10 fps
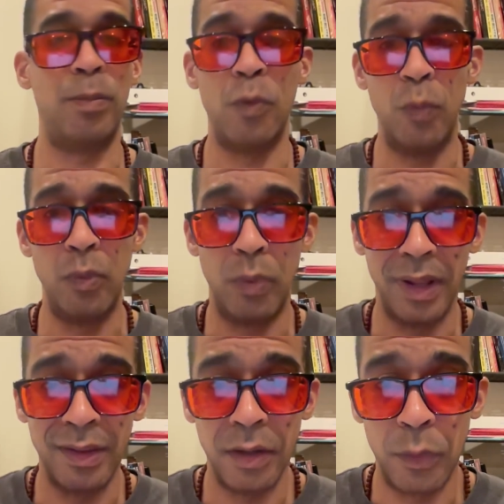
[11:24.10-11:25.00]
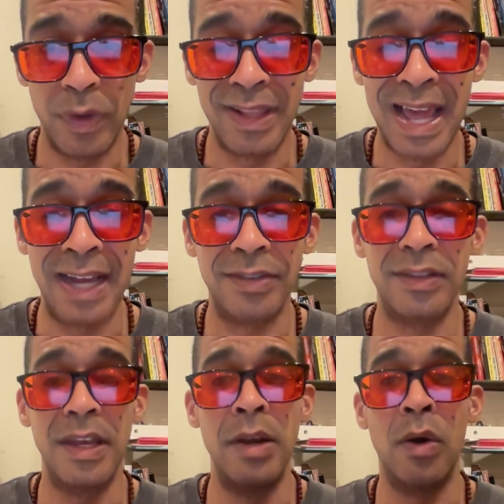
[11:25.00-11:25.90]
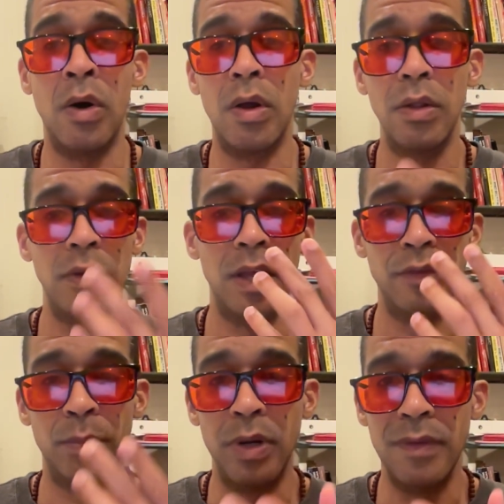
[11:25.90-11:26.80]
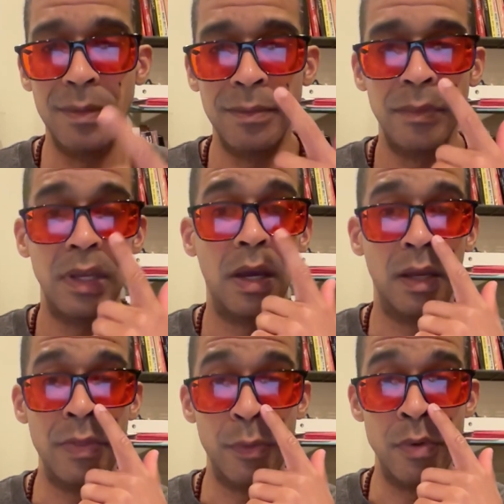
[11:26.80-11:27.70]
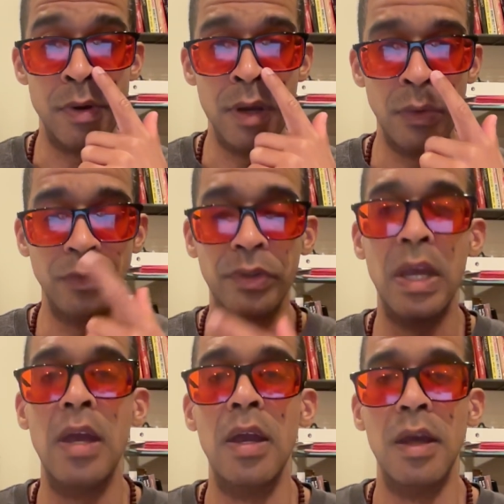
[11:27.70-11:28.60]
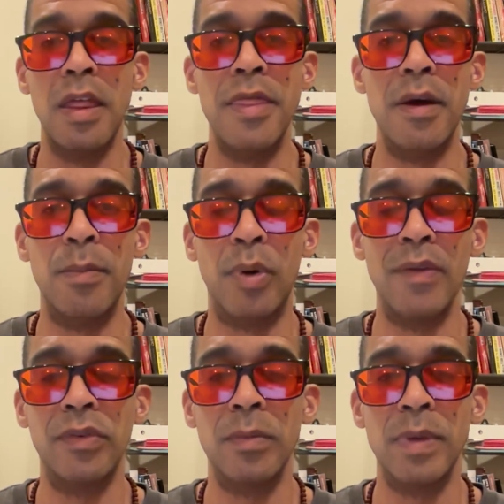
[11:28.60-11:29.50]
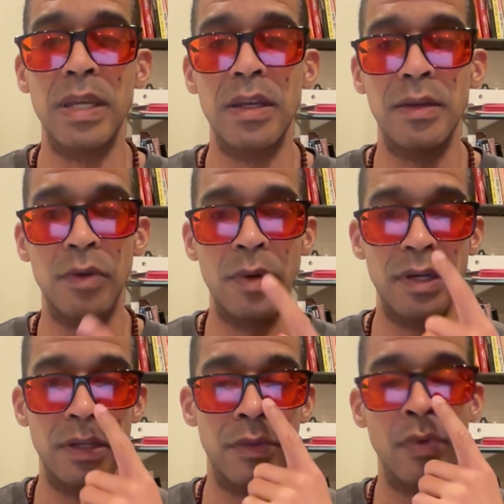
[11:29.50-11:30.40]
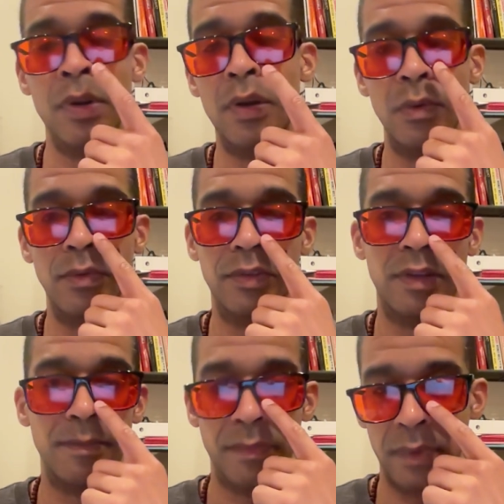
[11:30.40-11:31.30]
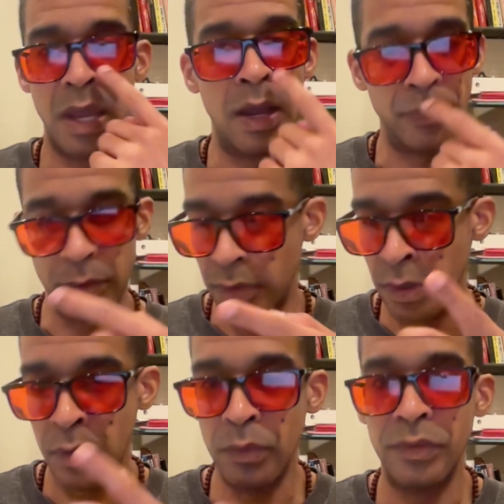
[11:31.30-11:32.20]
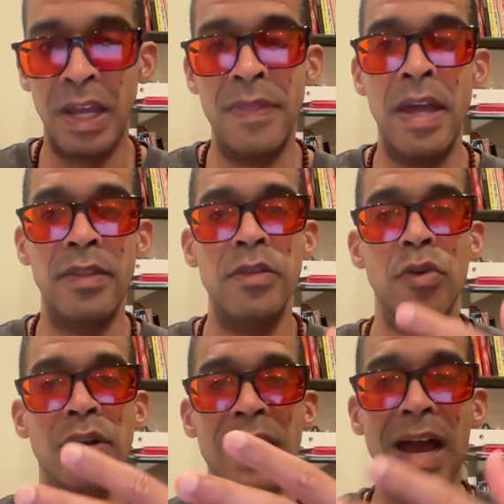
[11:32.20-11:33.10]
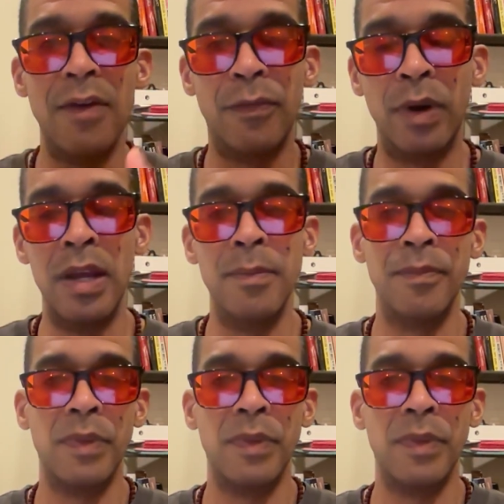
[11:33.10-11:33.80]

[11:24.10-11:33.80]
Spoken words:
relaxed. And as you're breathing, again through your nose, the breath should be going in through your nose, out through your nose, and that your diaphragm,